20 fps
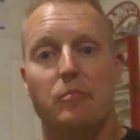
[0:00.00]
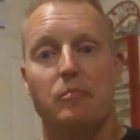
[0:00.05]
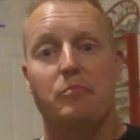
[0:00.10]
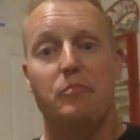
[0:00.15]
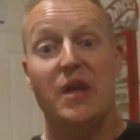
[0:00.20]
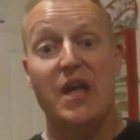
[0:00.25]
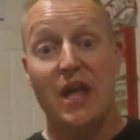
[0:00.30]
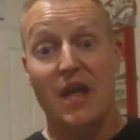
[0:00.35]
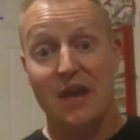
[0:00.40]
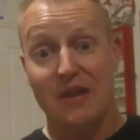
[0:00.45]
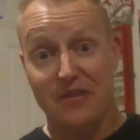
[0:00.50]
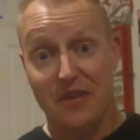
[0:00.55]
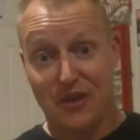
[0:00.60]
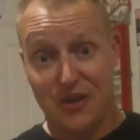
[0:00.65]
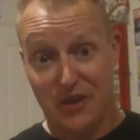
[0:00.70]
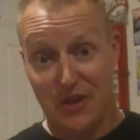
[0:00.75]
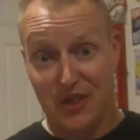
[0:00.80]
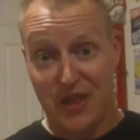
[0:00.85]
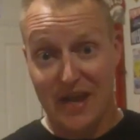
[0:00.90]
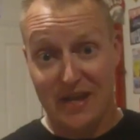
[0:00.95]
Being the
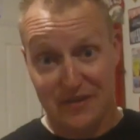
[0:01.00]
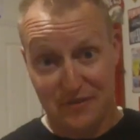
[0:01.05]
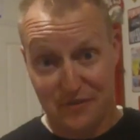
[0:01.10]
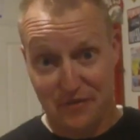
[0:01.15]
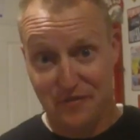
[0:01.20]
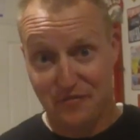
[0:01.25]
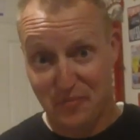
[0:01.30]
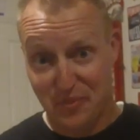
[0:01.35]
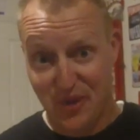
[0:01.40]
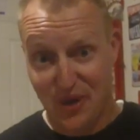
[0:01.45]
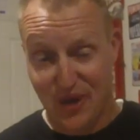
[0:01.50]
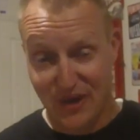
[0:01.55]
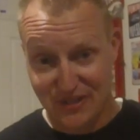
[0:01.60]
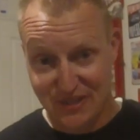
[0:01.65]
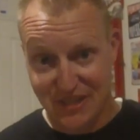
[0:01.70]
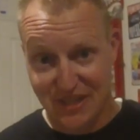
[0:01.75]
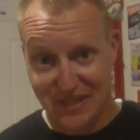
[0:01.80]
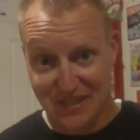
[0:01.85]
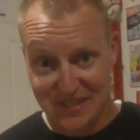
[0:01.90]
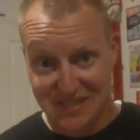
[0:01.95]
collector of
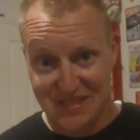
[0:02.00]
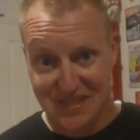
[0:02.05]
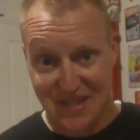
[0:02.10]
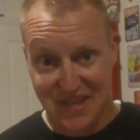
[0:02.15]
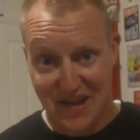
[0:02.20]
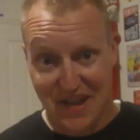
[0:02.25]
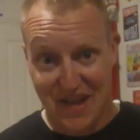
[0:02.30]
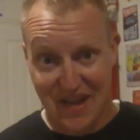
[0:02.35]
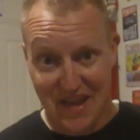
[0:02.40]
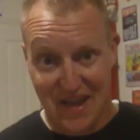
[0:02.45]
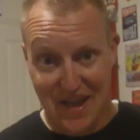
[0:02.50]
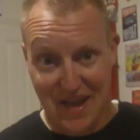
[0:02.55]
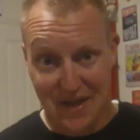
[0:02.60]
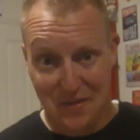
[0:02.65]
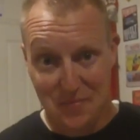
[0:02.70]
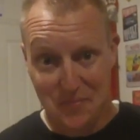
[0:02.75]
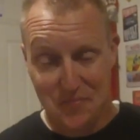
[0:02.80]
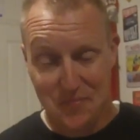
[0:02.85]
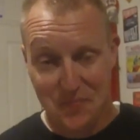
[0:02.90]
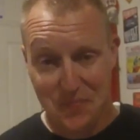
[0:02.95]
projects that I
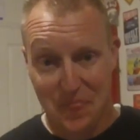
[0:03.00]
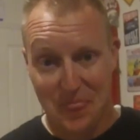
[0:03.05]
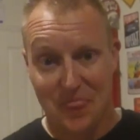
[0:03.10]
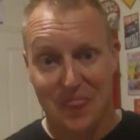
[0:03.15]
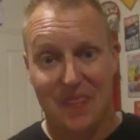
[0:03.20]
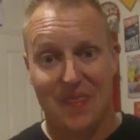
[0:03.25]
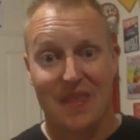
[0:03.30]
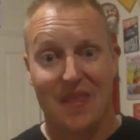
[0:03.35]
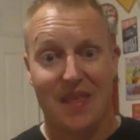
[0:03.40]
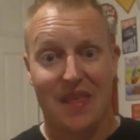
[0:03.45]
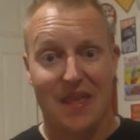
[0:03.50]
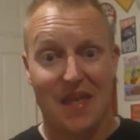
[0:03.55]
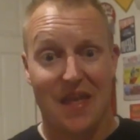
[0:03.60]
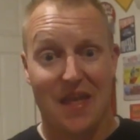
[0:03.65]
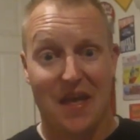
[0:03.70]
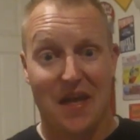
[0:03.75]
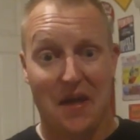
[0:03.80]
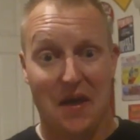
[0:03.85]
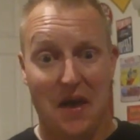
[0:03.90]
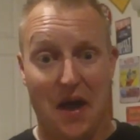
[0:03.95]
am,
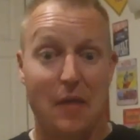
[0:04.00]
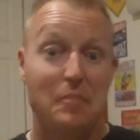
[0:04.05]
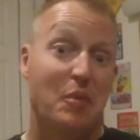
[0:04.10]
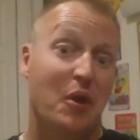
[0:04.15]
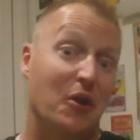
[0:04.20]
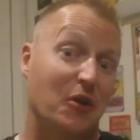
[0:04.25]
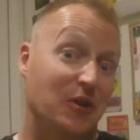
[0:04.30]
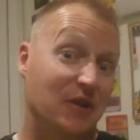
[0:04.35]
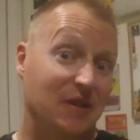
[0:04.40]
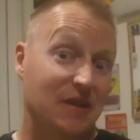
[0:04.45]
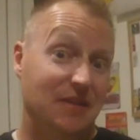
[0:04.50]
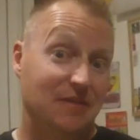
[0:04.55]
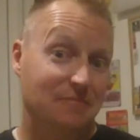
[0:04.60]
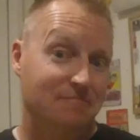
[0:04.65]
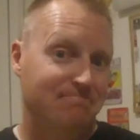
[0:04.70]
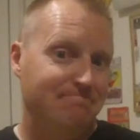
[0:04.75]
I parked it.